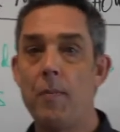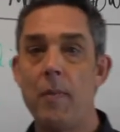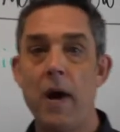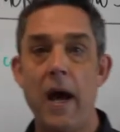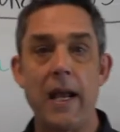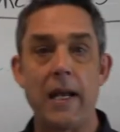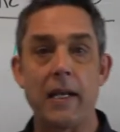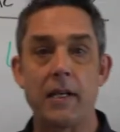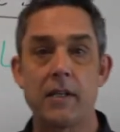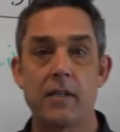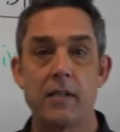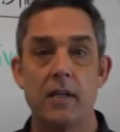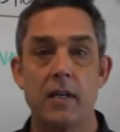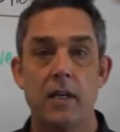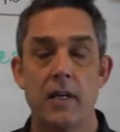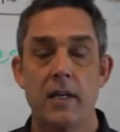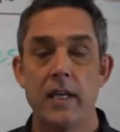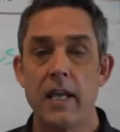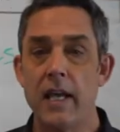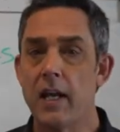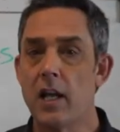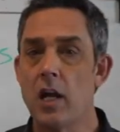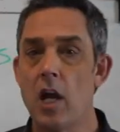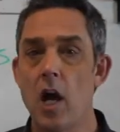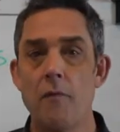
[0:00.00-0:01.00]
mics.
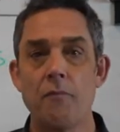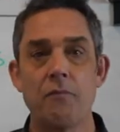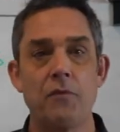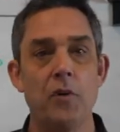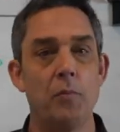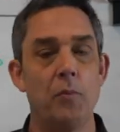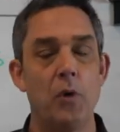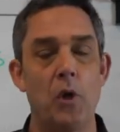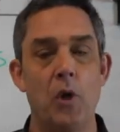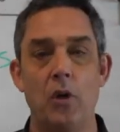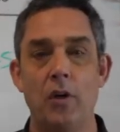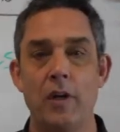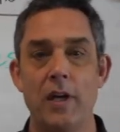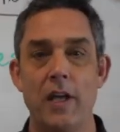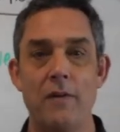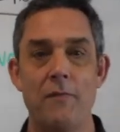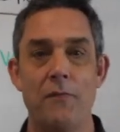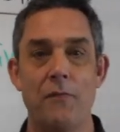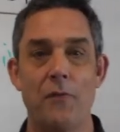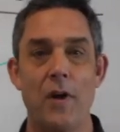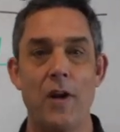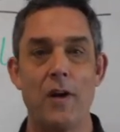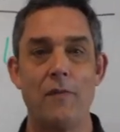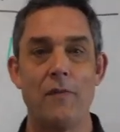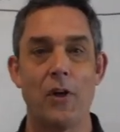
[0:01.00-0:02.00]
Get comfortable in
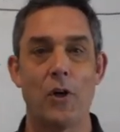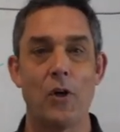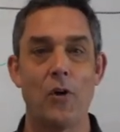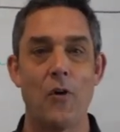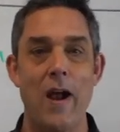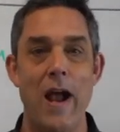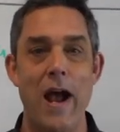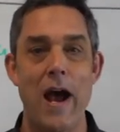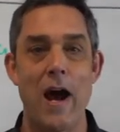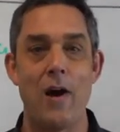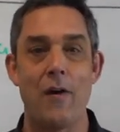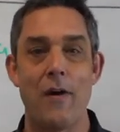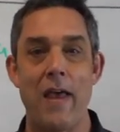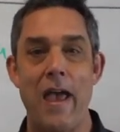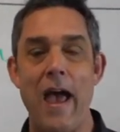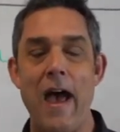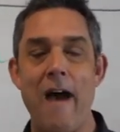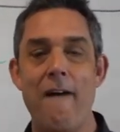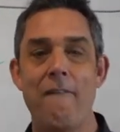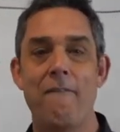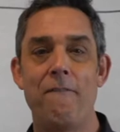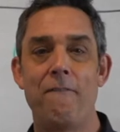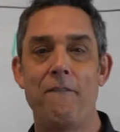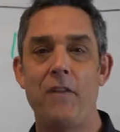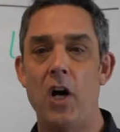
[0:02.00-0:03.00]
front of a crowd,
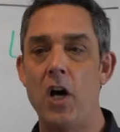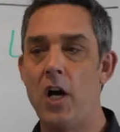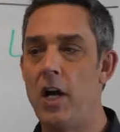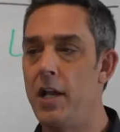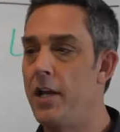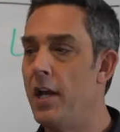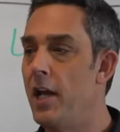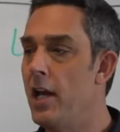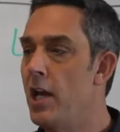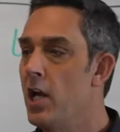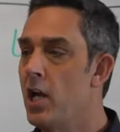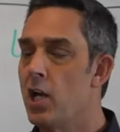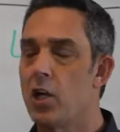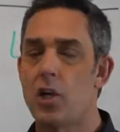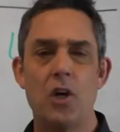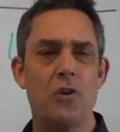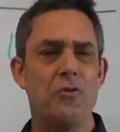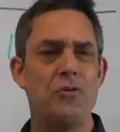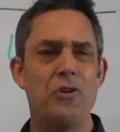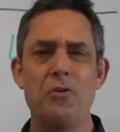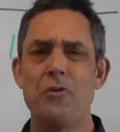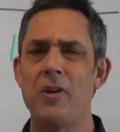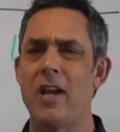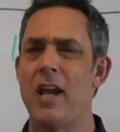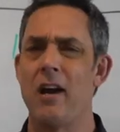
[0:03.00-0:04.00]
have fun,
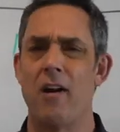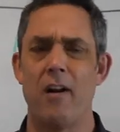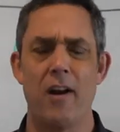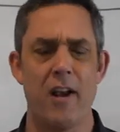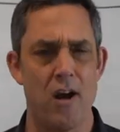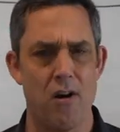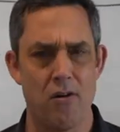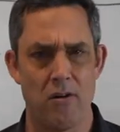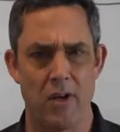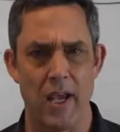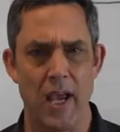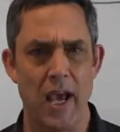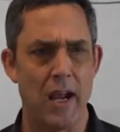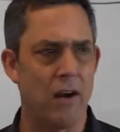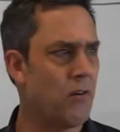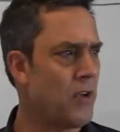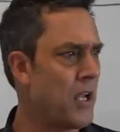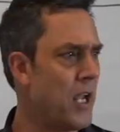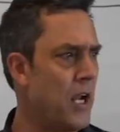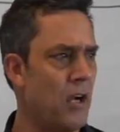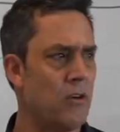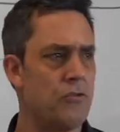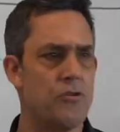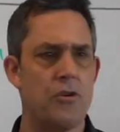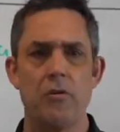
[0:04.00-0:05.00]
go do karaoke. I don't
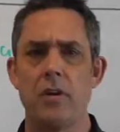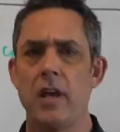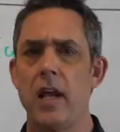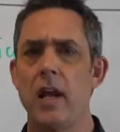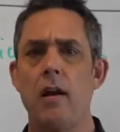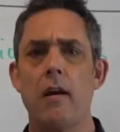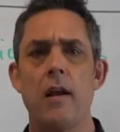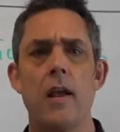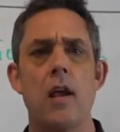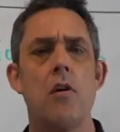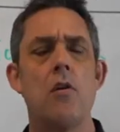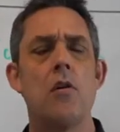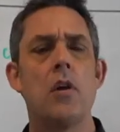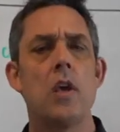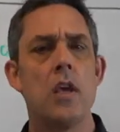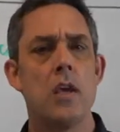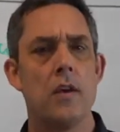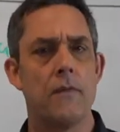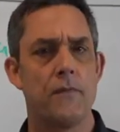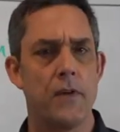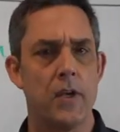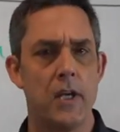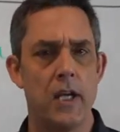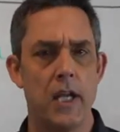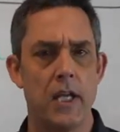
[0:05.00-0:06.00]
care, do karaoke
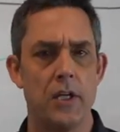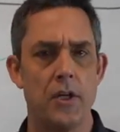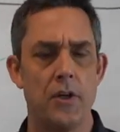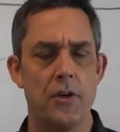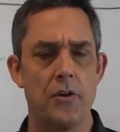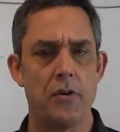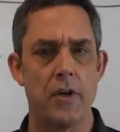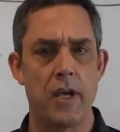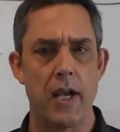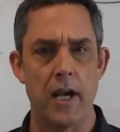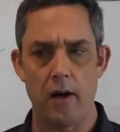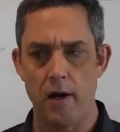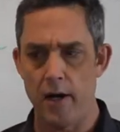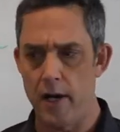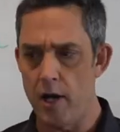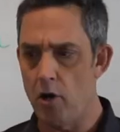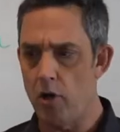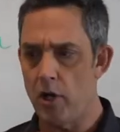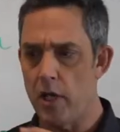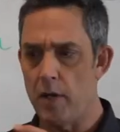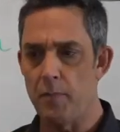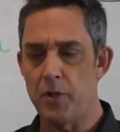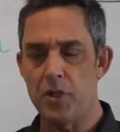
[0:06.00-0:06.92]
if you need to do karaoke,